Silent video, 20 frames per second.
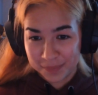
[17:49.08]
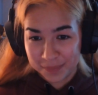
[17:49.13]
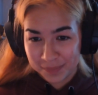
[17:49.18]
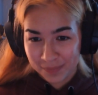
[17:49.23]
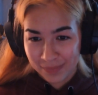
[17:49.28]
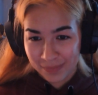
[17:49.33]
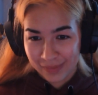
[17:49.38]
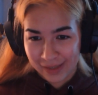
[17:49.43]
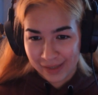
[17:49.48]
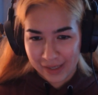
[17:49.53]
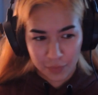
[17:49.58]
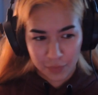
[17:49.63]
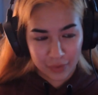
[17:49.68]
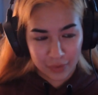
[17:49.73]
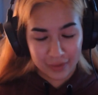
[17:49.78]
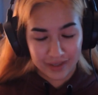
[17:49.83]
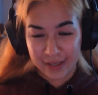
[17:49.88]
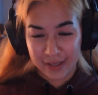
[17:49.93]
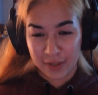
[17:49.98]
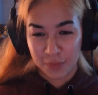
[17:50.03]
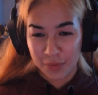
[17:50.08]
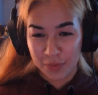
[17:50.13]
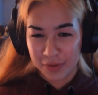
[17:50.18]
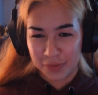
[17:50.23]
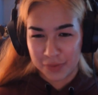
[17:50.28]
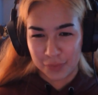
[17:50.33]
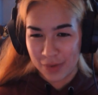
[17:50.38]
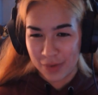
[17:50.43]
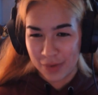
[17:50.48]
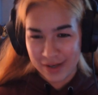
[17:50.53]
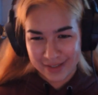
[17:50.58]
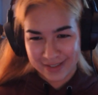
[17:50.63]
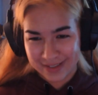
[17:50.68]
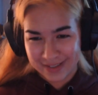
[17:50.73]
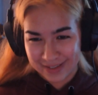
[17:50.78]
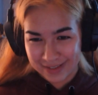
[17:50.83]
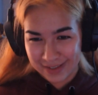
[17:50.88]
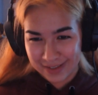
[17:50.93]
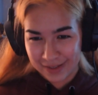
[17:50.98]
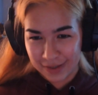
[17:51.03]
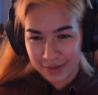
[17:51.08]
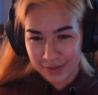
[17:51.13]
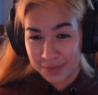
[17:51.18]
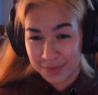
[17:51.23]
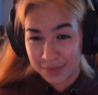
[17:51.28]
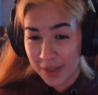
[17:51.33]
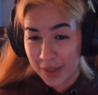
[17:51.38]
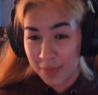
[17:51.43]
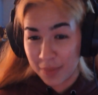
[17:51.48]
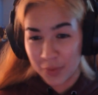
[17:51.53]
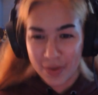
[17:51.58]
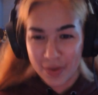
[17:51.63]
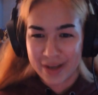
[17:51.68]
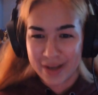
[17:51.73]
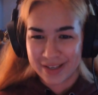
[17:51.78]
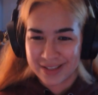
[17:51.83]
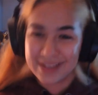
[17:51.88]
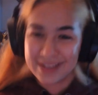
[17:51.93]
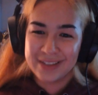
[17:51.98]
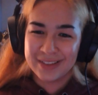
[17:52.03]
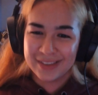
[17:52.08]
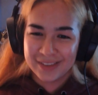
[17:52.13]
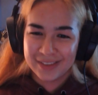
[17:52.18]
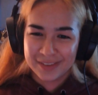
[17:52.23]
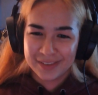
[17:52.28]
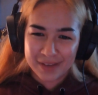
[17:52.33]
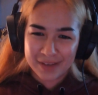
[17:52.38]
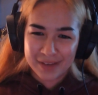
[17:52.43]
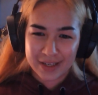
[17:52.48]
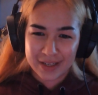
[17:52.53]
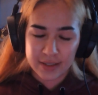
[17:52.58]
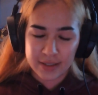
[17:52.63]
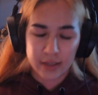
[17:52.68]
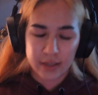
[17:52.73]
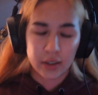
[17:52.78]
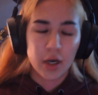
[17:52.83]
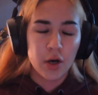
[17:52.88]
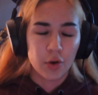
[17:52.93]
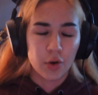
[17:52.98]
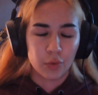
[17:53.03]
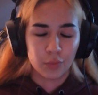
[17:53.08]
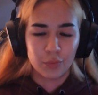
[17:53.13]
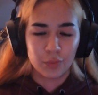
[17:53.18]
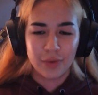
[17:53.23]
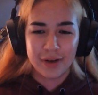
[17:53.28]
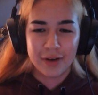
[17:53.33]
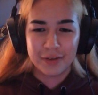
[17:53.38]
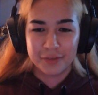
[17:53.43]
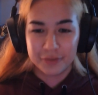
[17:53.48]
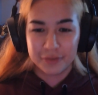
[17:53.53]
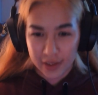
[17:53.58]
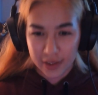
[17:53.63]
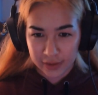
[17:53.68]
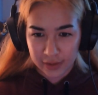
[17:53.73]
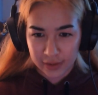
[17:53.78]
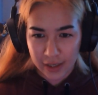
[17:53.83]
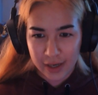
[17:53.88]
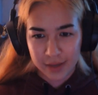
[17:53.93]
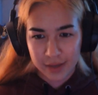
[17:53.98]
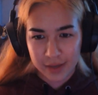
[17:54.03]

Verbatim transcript: and we're like, with what? Double white, and he's like, oh well, fuck. I,